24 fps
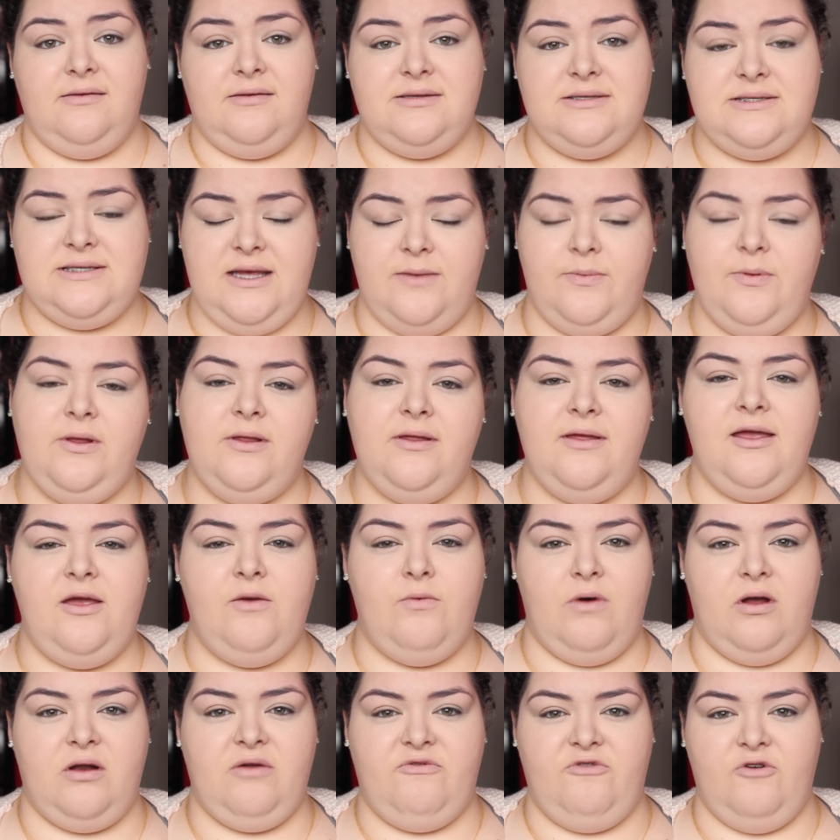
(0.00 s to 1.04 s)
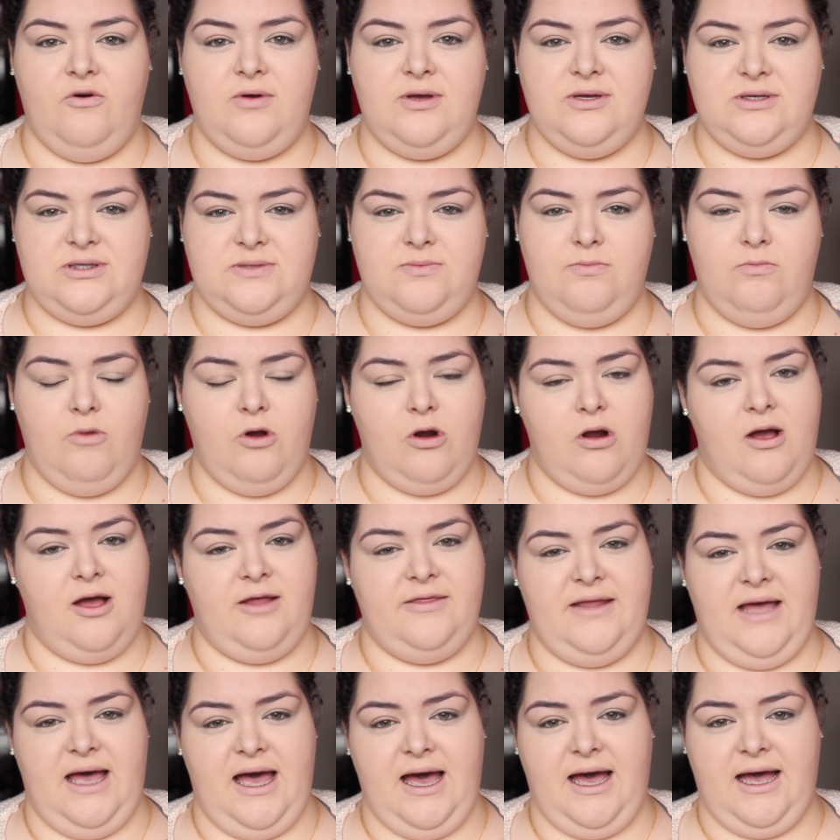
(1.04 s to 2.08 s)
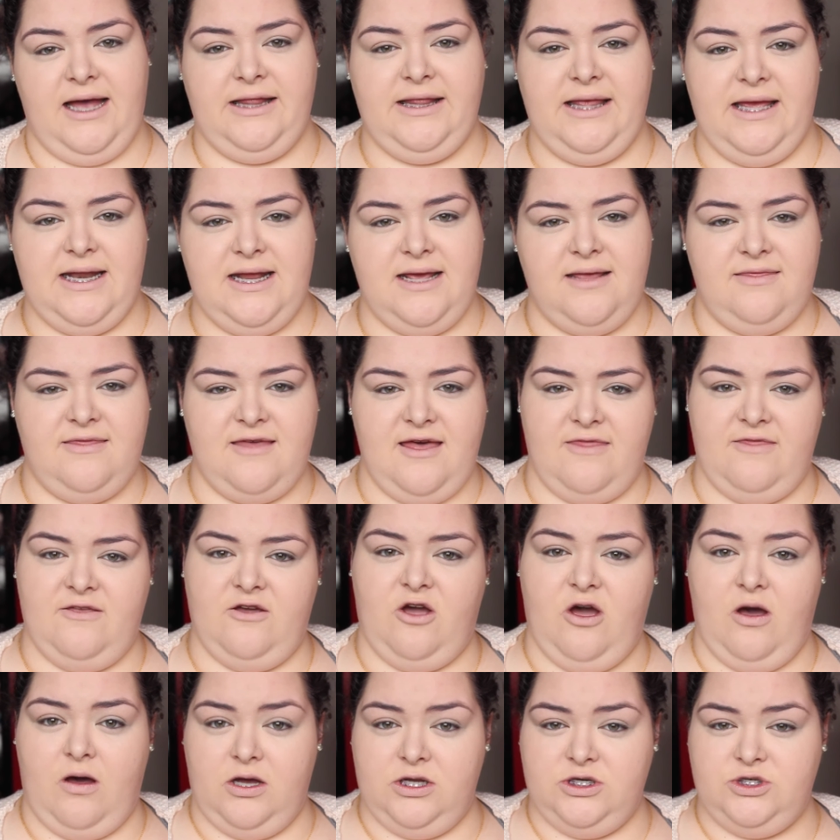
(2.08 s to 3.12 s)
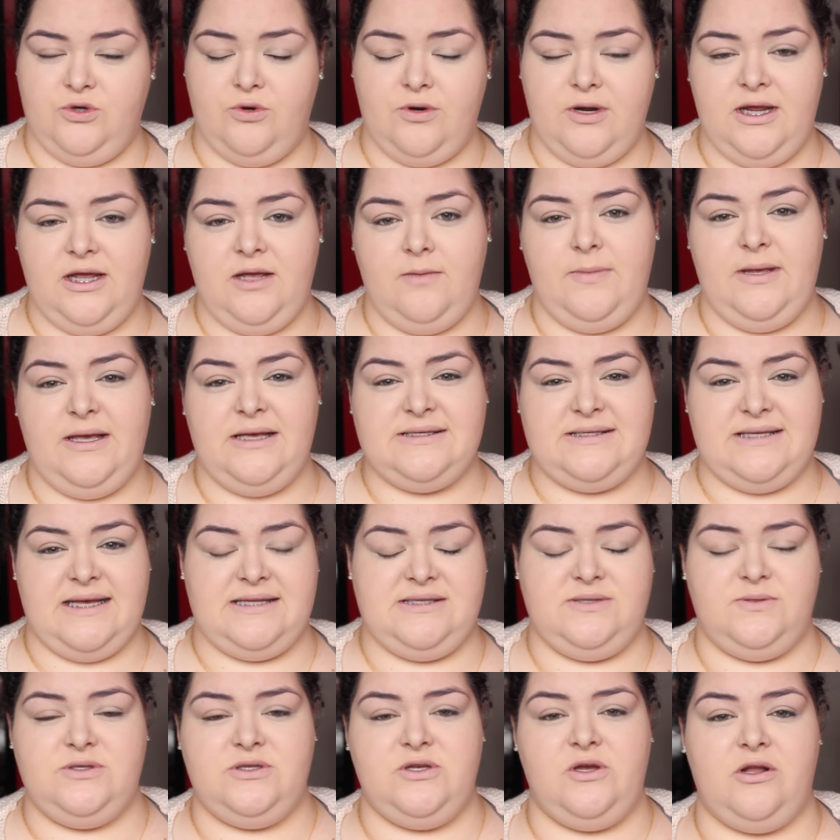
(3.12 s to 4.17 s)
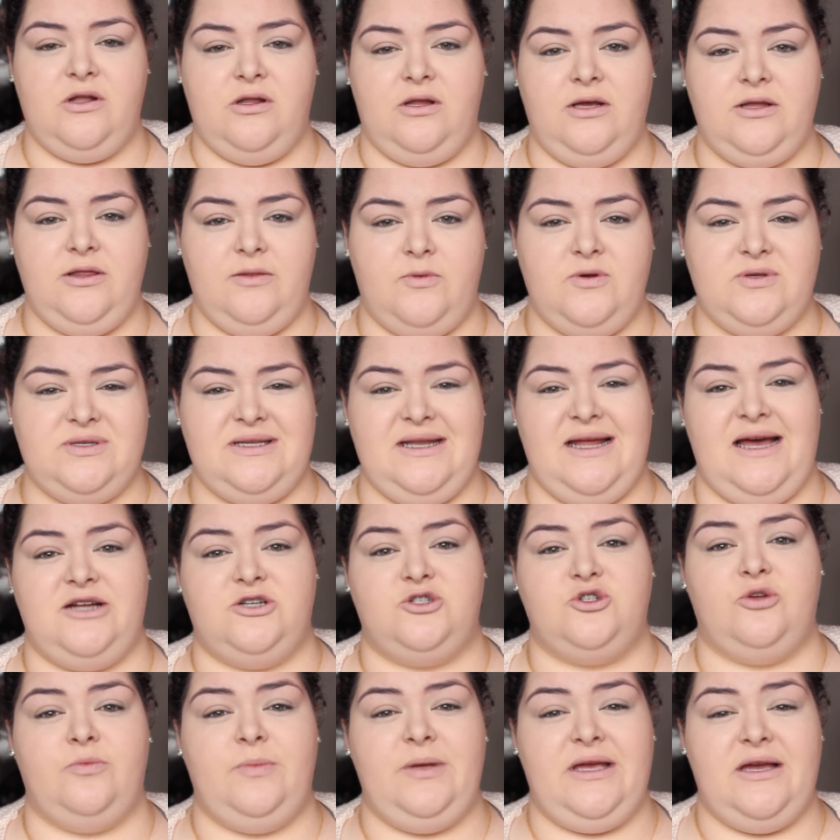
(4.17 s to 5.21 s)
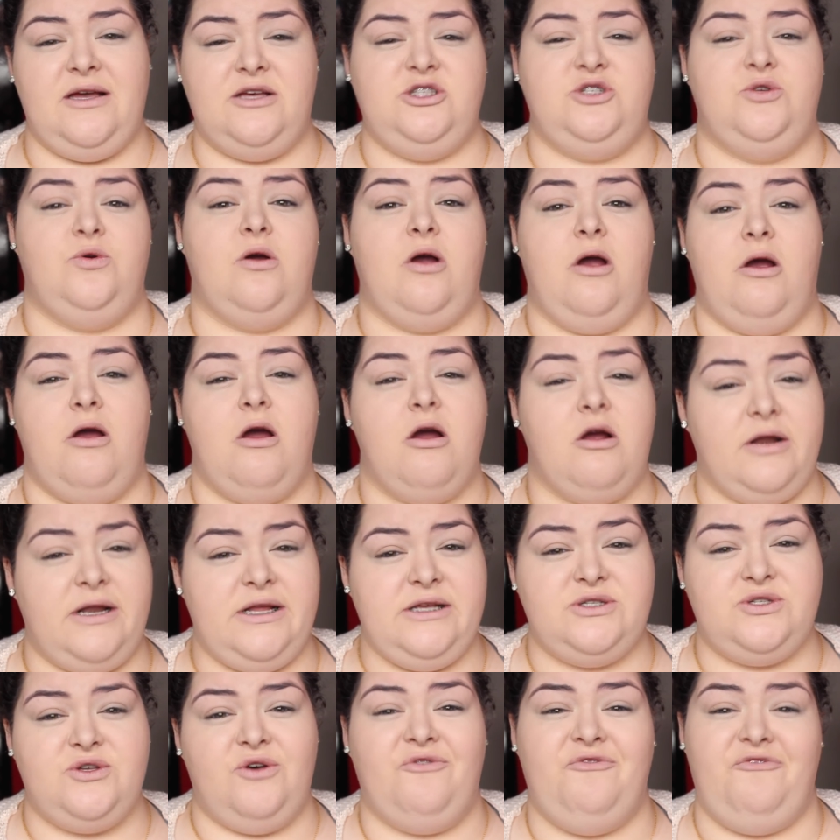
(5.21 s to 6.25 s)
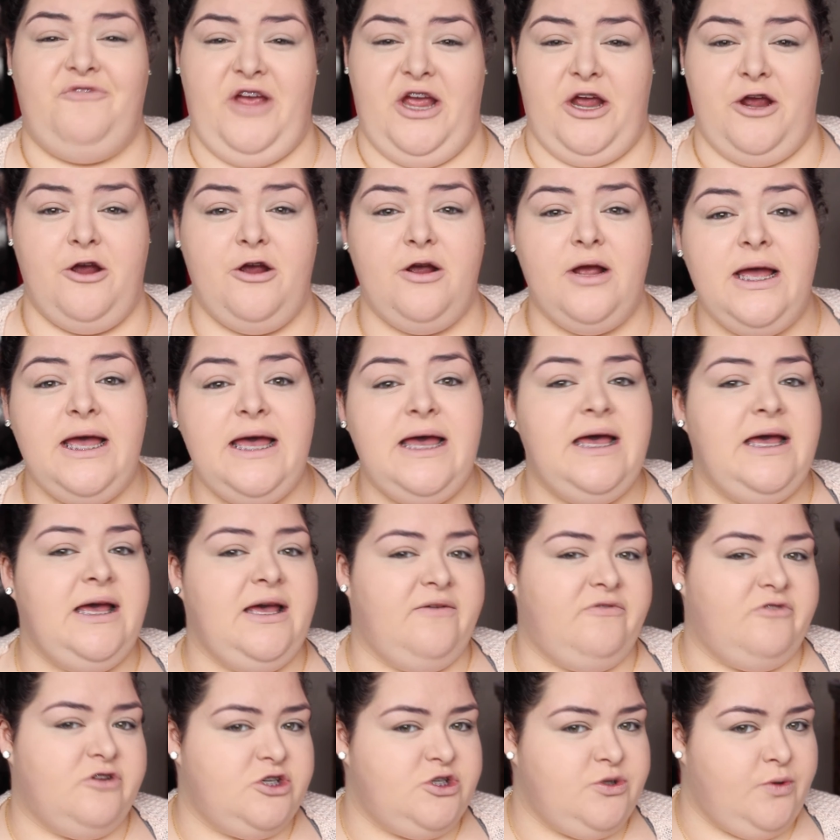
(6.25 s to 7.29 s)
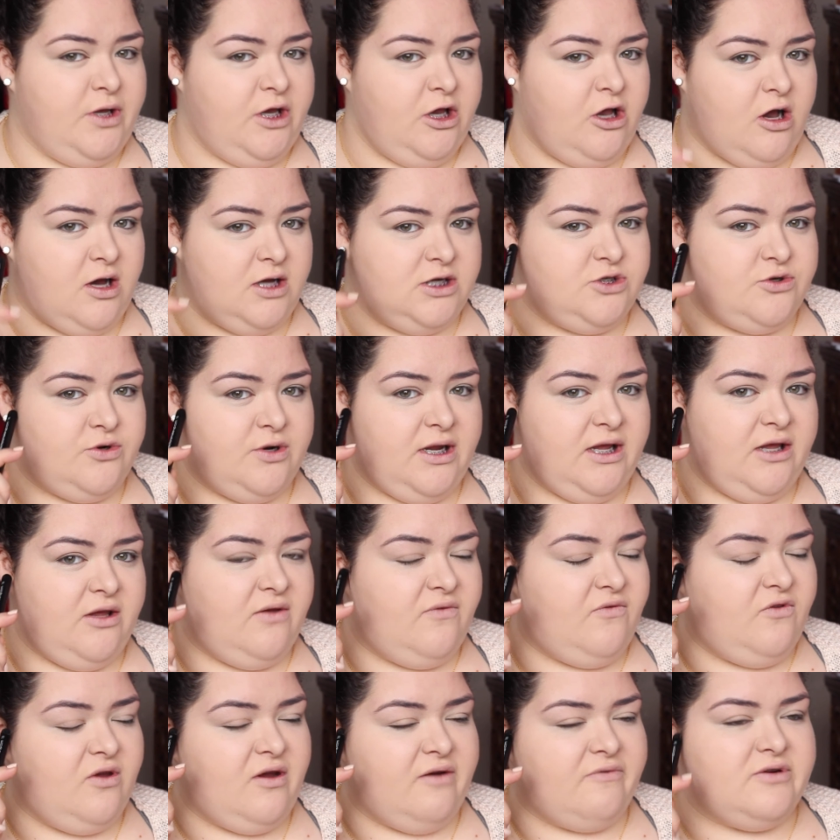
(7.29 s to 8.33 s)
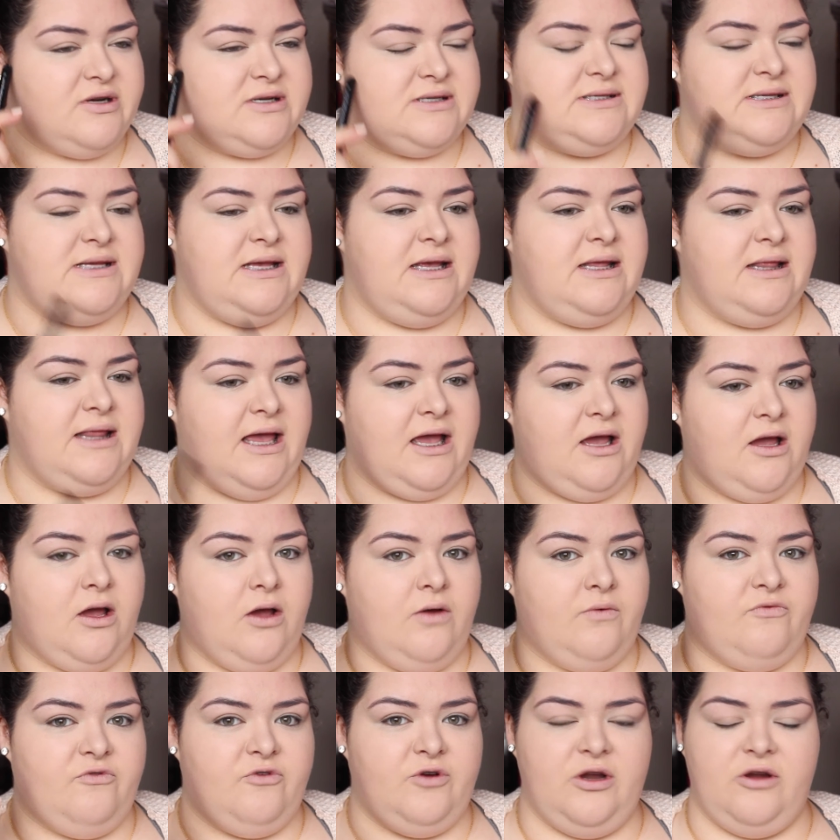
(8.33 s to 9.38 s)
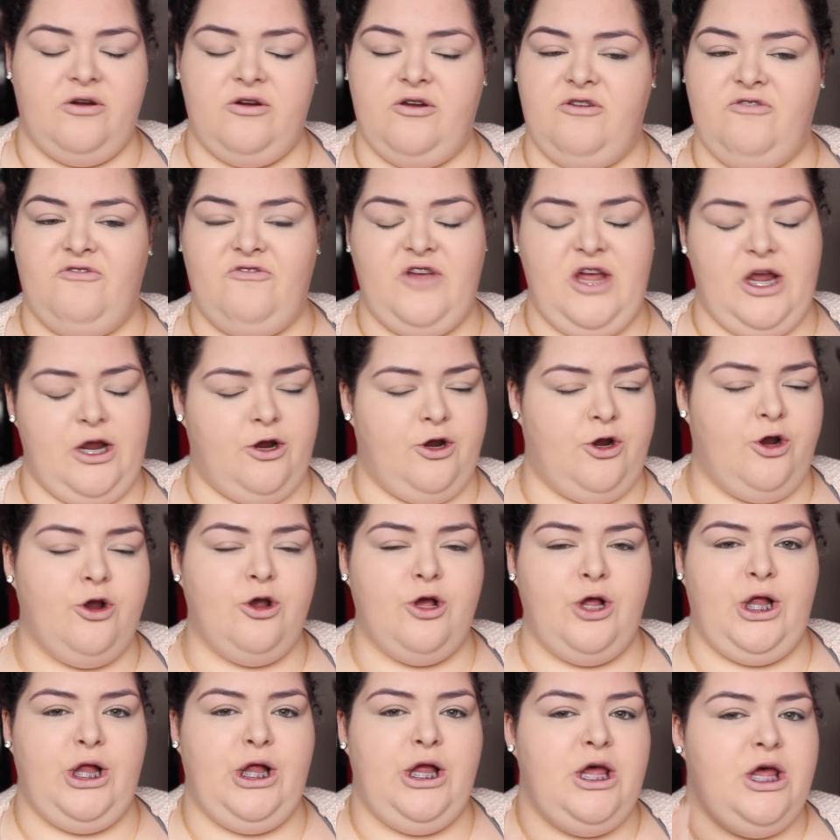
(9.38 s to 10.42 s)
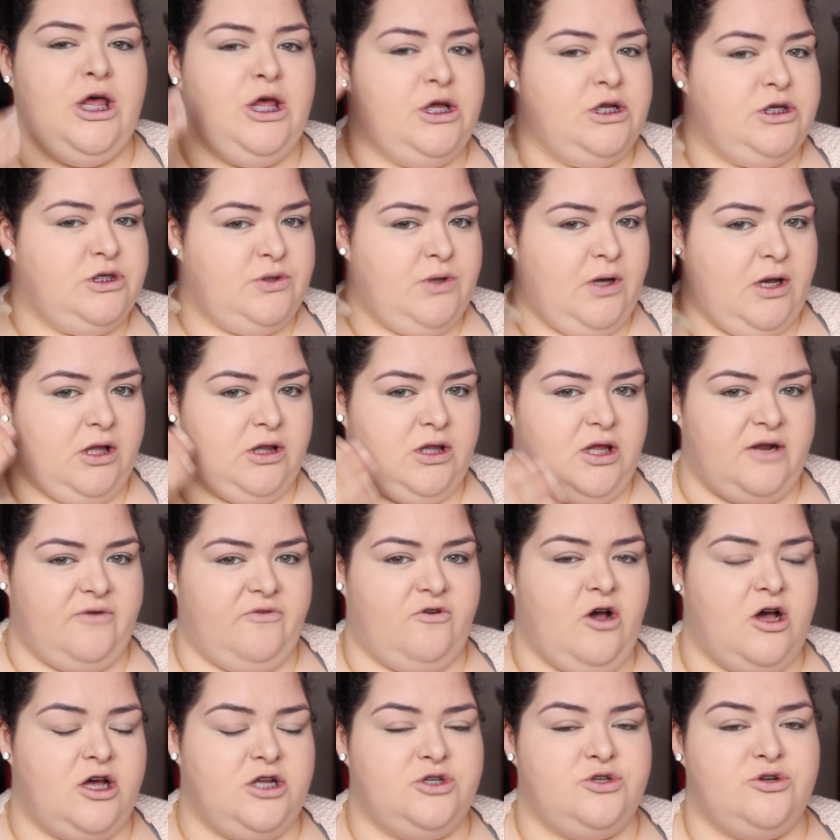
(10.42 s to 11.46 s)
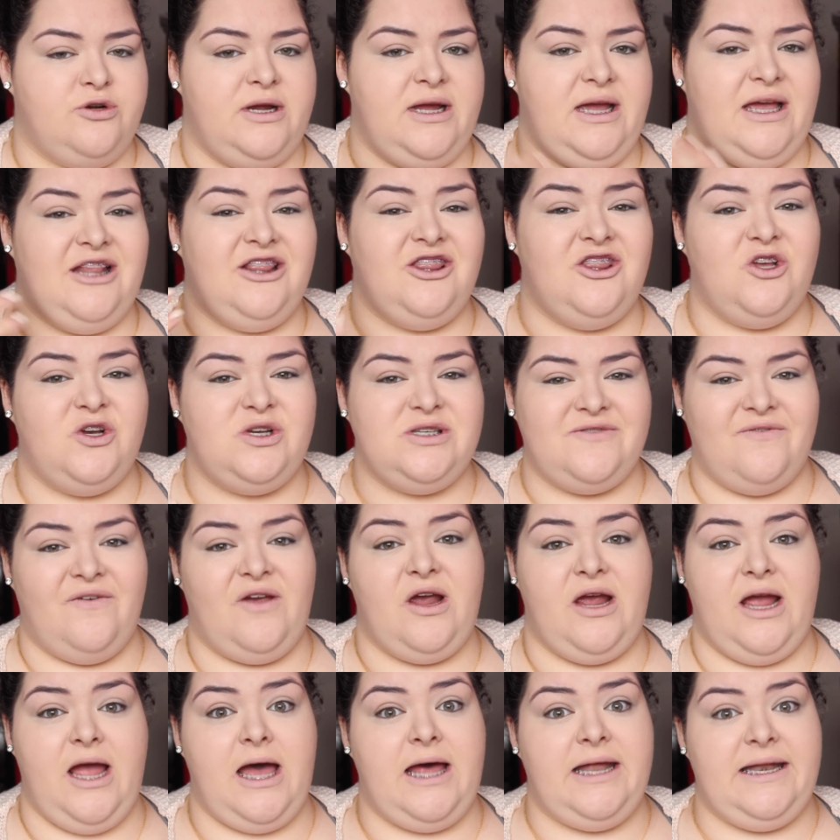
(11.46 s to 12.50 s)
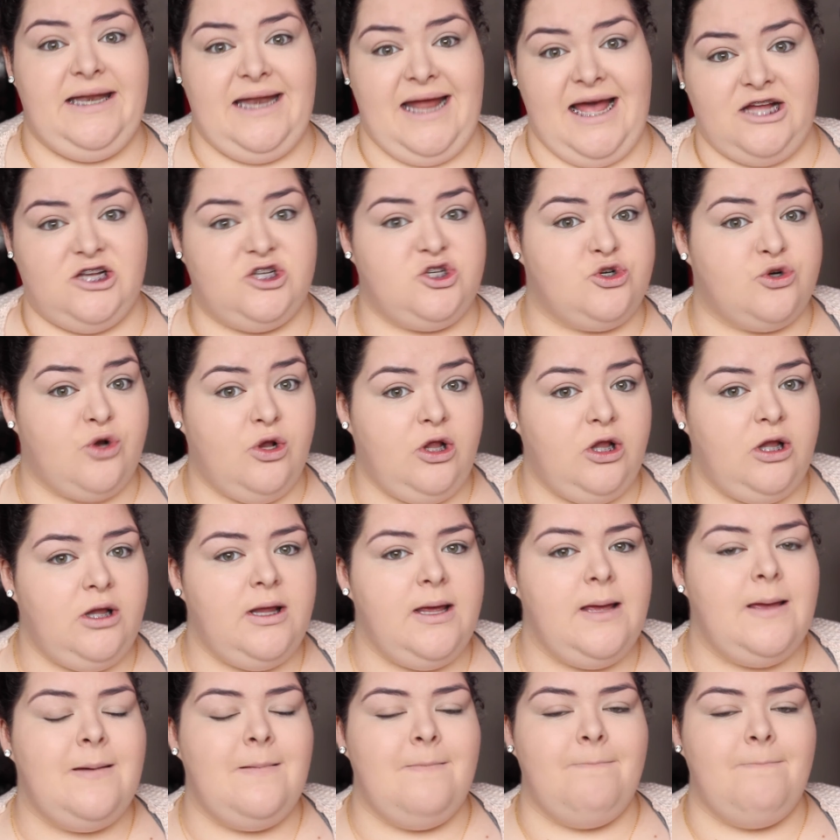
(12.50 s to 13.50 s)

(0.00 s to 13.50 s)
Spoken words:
Typically you want to focus more on the highlighting than the contouring because that's what's going to look the most natural because you are already so fair. If you're doing contouring, if you ever see like a very fair girl doing a lot of contouring, it looks very unnatural.